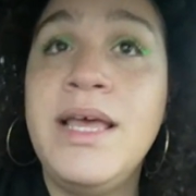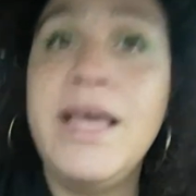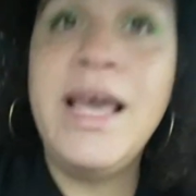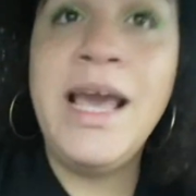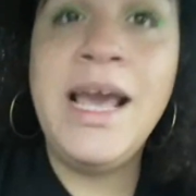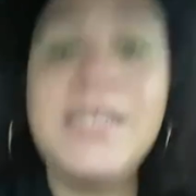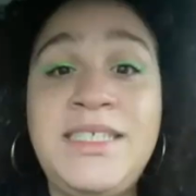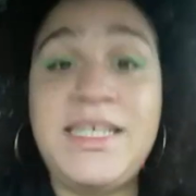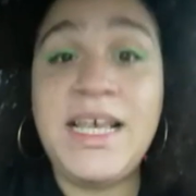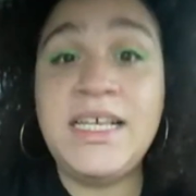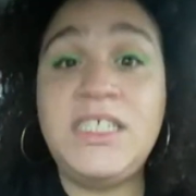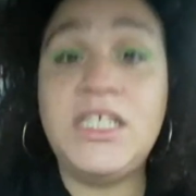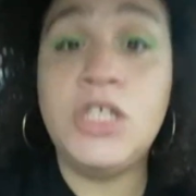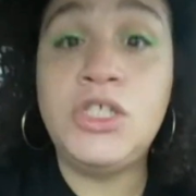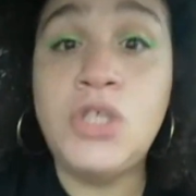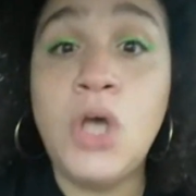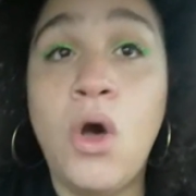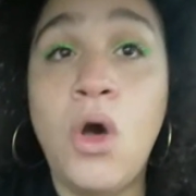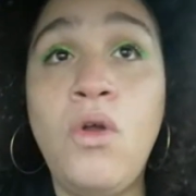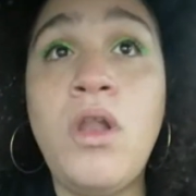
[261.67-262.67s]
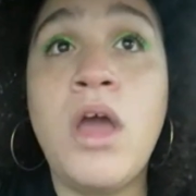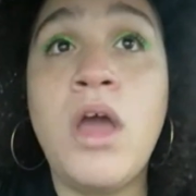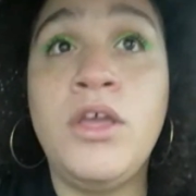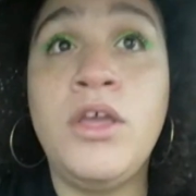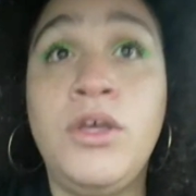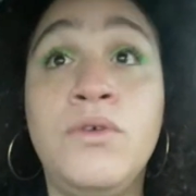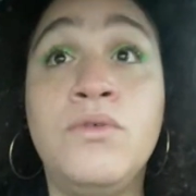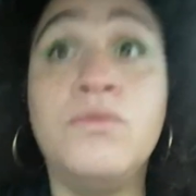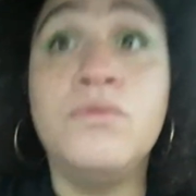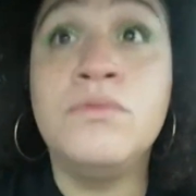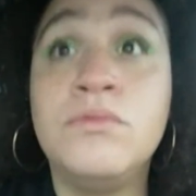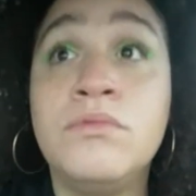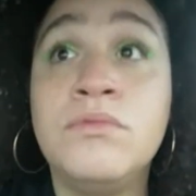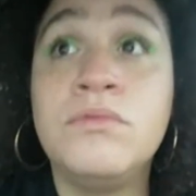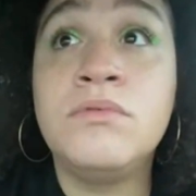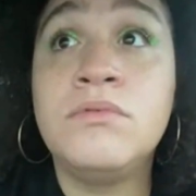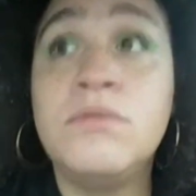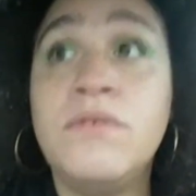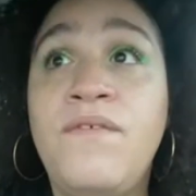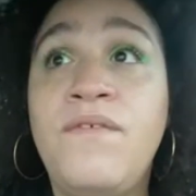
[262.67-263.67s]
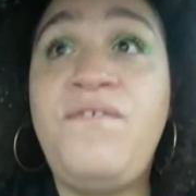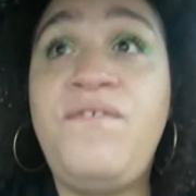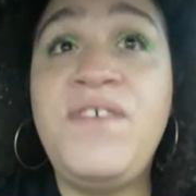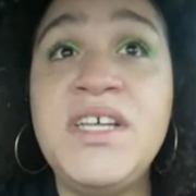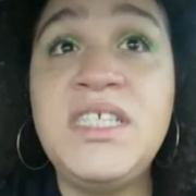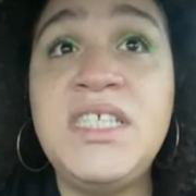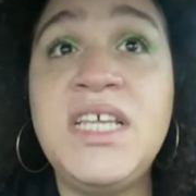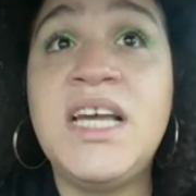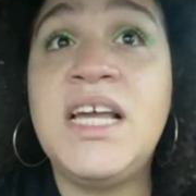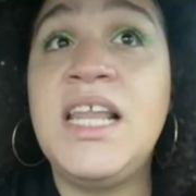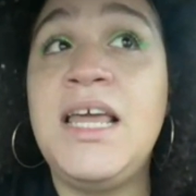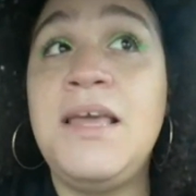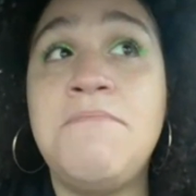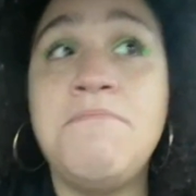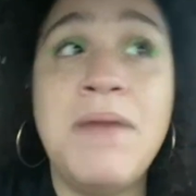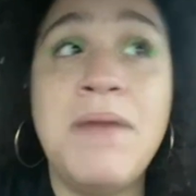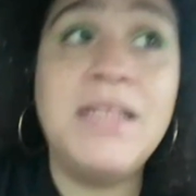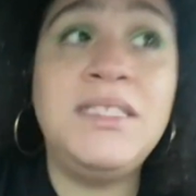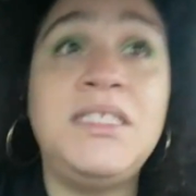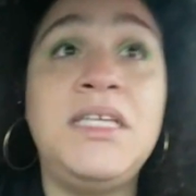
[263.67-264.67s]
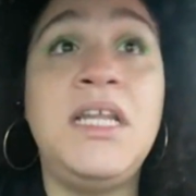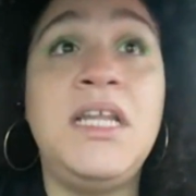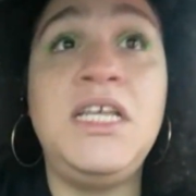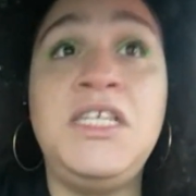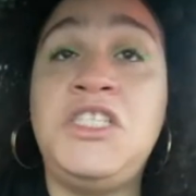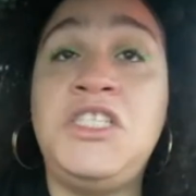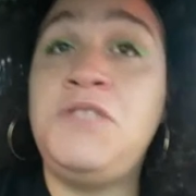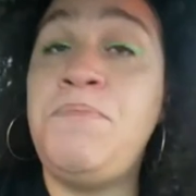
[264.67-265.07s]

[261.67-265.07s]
it takes a toll on you. Physically, mentally,